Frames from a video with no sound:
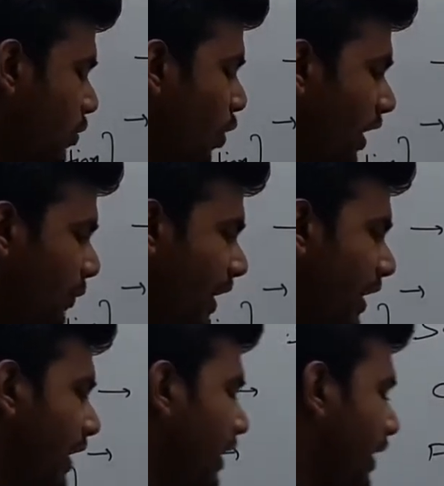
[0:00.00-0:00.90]
what we
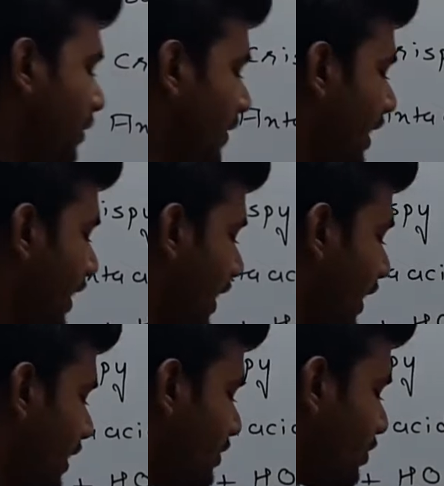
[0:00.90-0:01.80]
are getting? We are
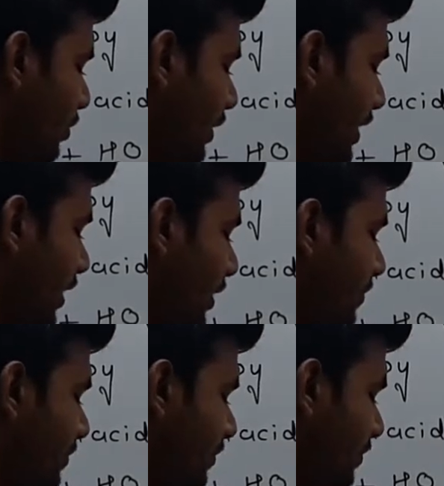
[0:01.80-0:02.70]
getting
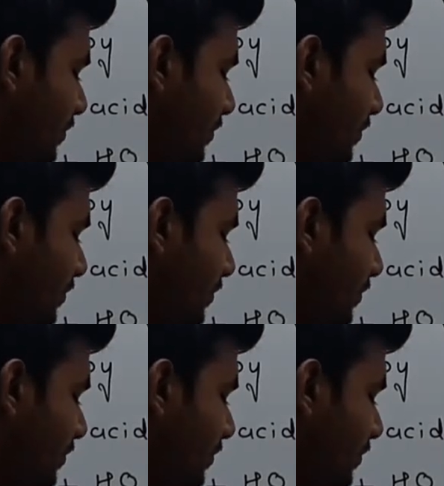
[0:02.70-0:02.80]
sodium